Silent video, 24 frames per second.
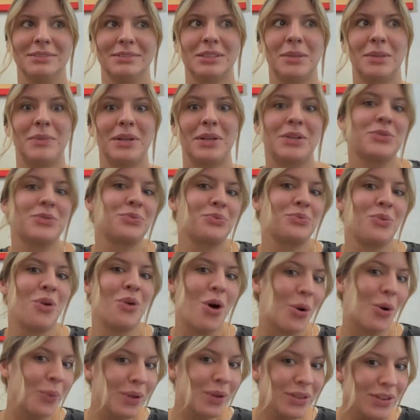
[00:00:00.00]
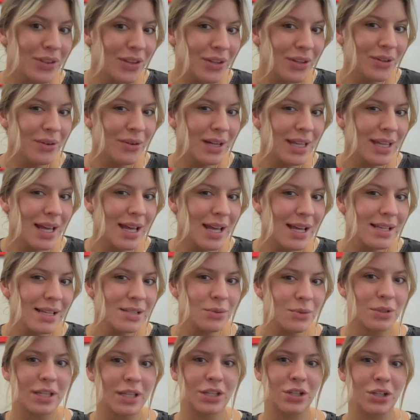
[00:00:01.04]
something is wrong with you, I guess,
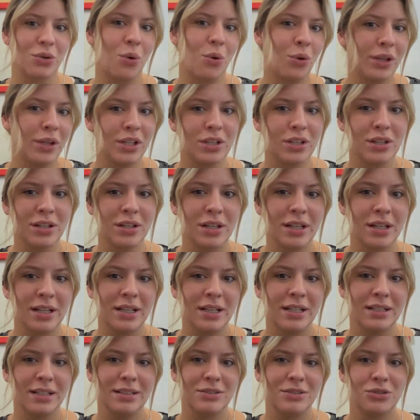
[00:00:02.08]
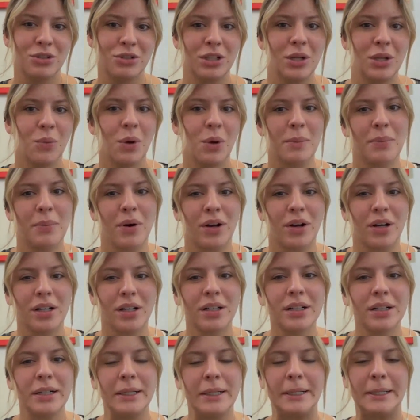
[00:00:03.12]
or you're only treating one
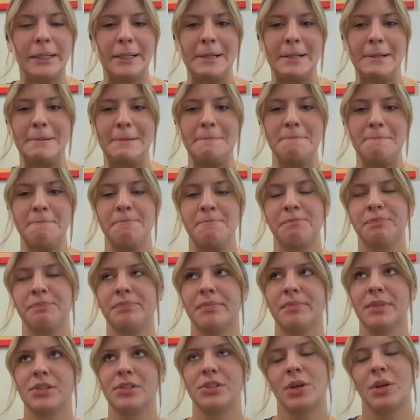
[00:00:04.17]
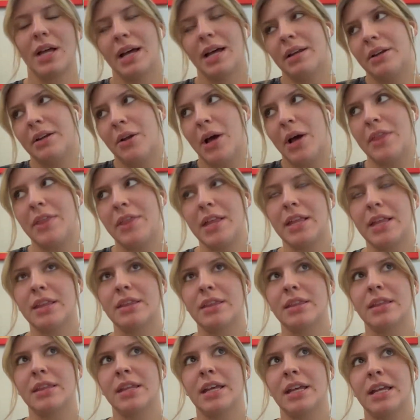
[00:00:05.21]
part. So I don't know. I think
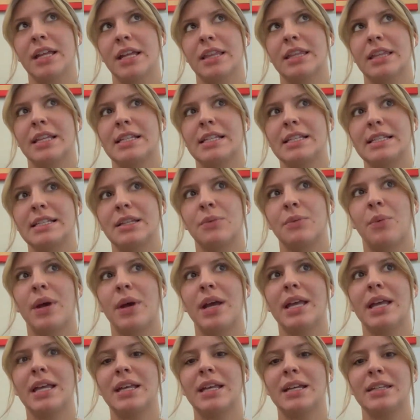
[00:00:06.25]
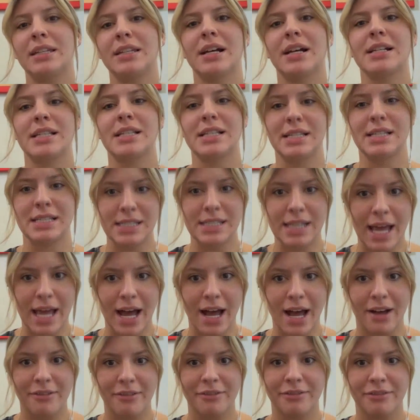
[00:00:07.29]
the way he conducts his
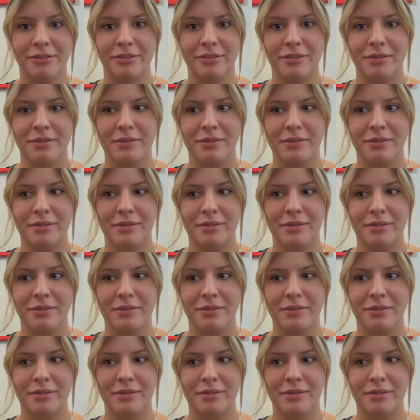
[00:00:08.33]
staff